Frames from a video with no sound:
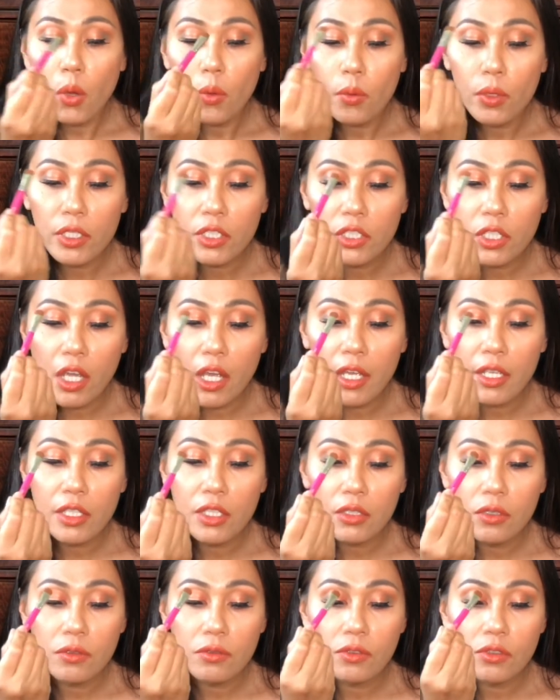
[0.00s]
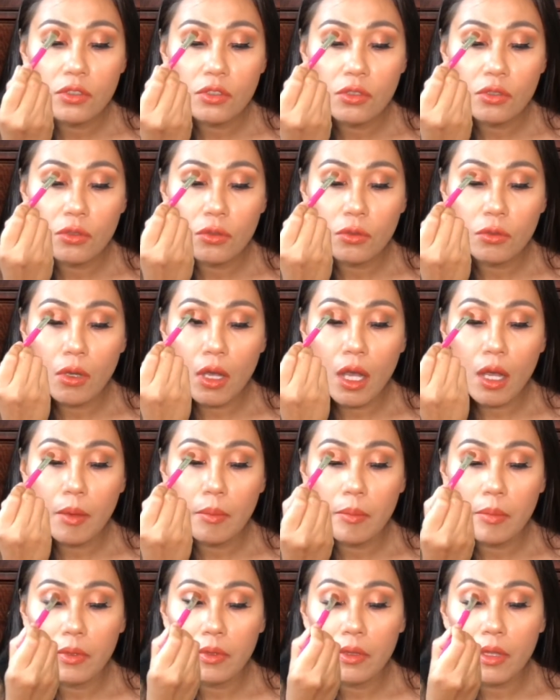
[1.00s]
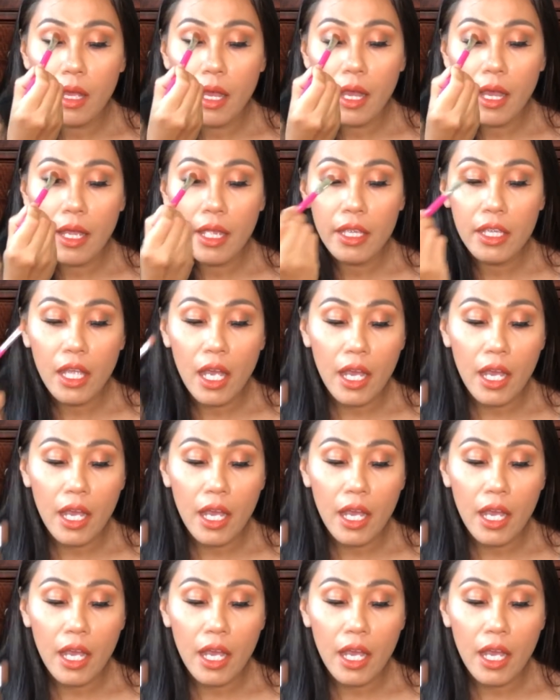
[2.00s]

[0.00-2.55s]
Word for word: which I use to apply